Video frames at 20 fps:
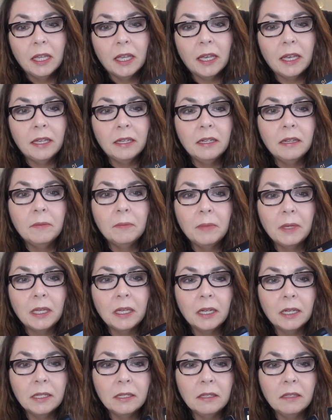And
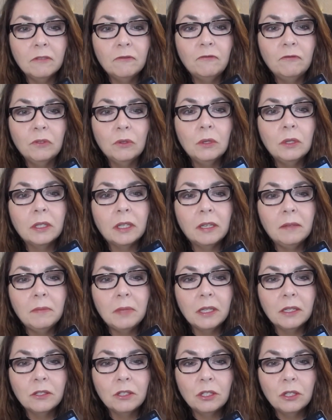because the Fool can
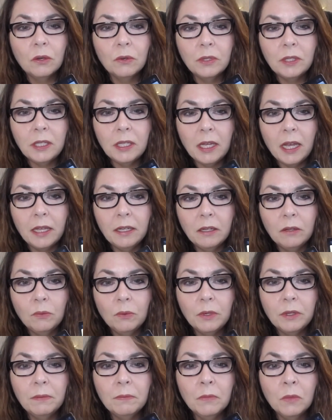be associated
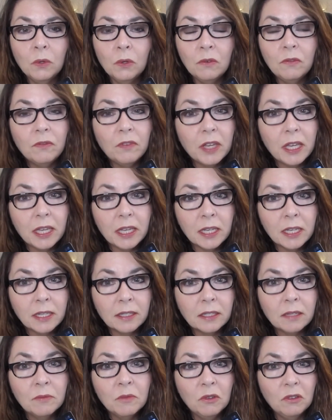with moving,
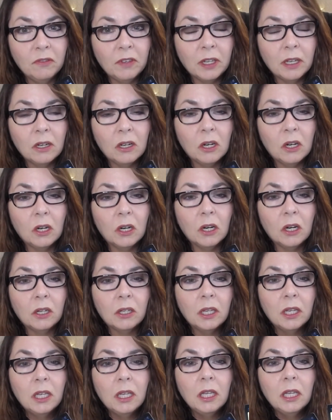it's a moving
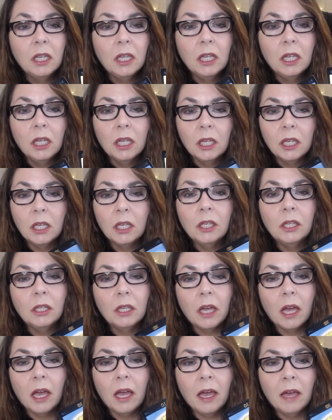card.
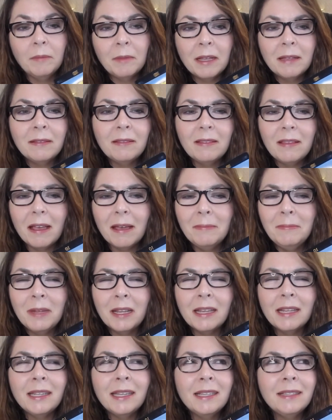I'm not I'm
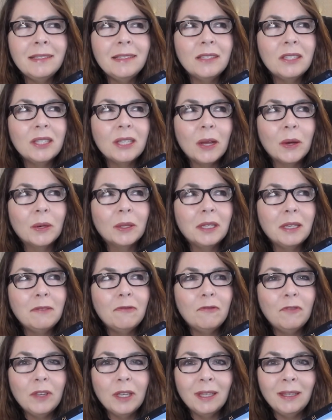not necessarily
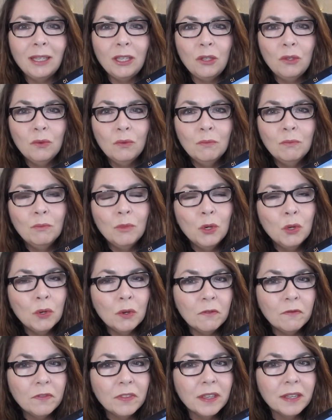feeling you
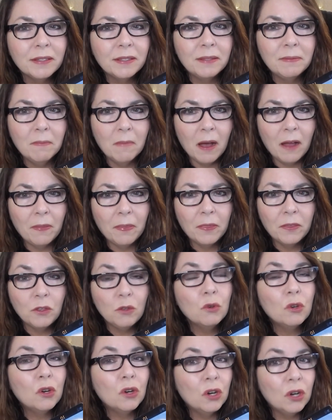move this month.
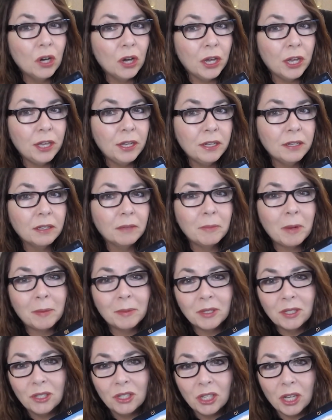You could.
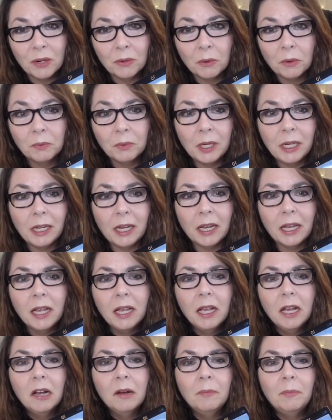Remember it's a general reading.
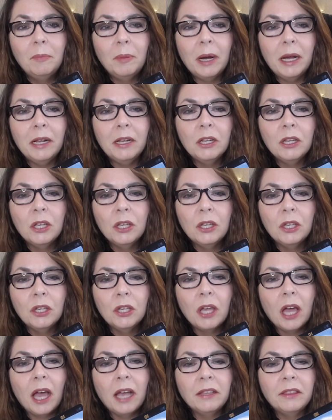But
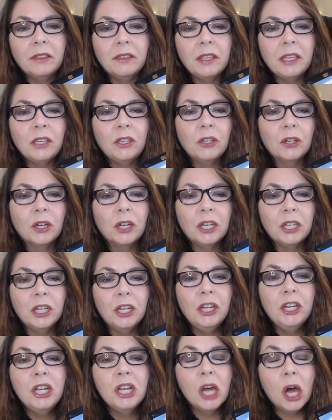I think you're going to
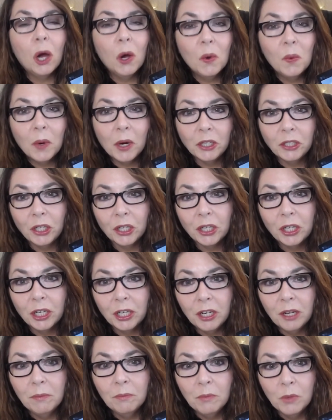know where you're
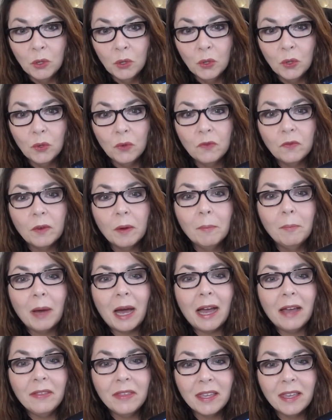going to move
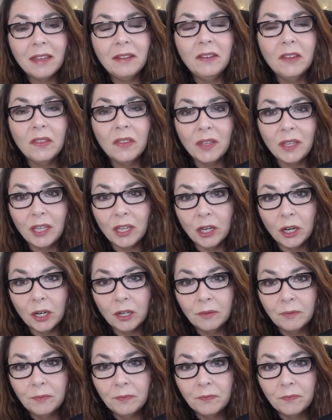by the end of the year.
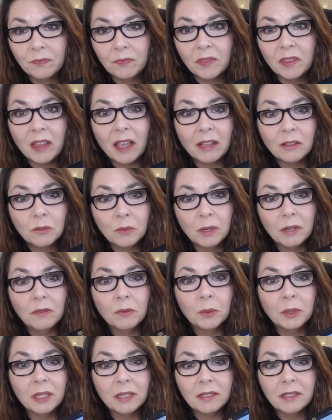That's what if,
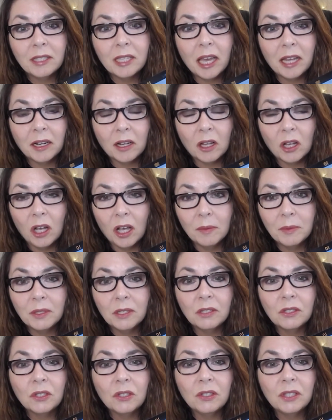with this 10 of cups
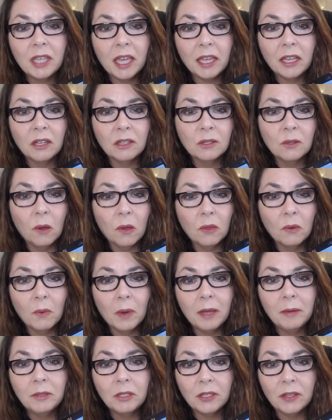this could take us all the
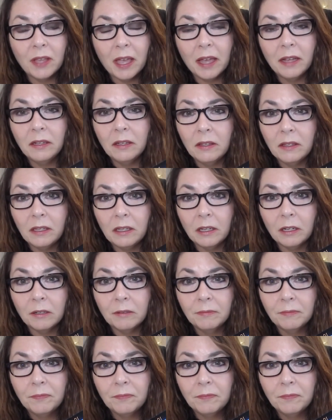way to the end of the year.